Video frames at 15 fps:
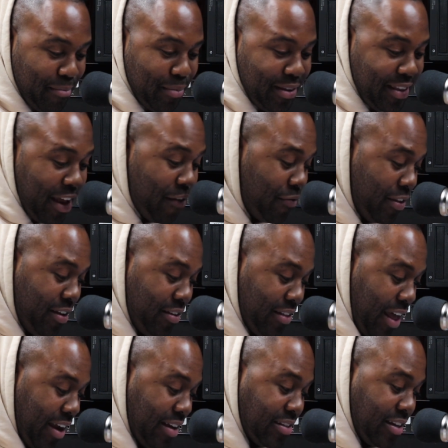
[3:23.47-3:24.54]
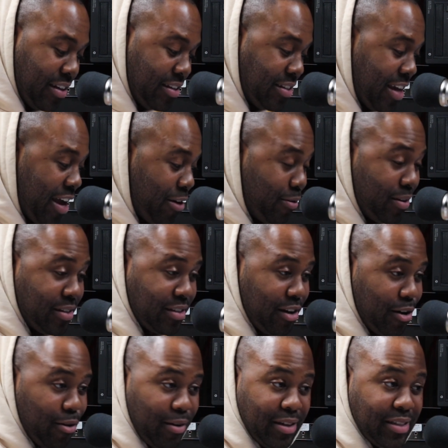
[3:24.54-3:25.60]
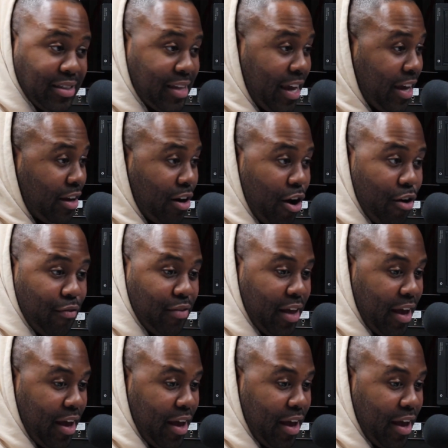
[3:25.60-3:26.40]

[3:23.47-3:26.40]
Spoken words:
But definitely, like I say, the Jacquees song is taking off.